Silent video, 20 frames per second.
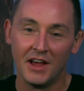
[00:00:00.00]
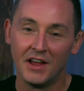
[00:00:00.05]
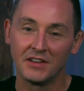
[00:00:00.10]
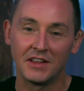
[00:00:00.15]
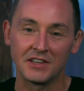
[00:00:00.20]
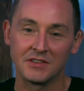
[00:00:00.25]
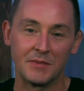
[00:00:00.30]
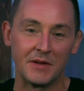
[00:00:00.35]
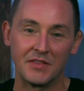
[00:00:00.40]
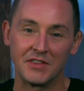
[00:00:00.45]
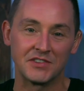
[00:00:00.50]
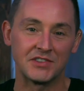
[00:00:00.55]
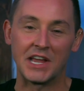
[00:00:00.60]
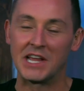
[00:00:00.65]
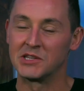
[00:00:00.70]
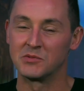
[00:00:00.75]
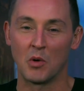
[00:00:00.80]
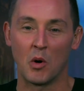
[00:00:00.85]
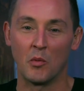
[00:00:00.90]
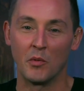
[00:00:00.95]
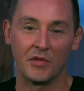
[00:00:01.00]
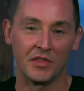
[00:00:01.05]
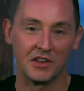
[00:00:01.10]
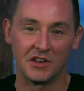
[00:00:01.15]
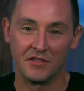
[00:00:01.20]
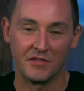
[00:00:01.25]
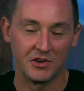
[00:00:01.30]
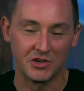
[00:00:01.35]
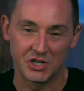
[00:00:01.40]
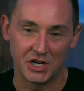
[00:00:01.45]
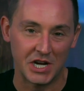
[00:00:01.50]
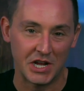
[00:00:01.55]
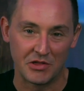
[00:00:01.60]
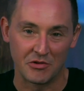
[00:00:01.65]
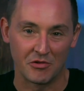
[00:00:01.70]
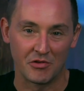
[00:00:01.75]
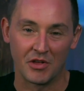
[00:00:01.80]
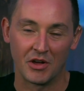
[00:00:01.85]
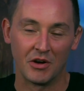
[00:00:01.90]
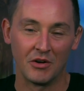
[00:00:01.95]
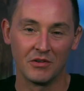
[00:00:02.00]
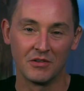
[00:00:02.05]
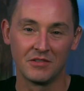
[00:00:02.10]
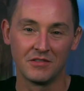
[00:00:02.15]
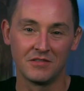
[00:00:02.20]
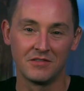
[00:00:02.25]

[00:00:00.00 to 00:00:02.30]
Doesn't mean the Saints won't win the division either, though.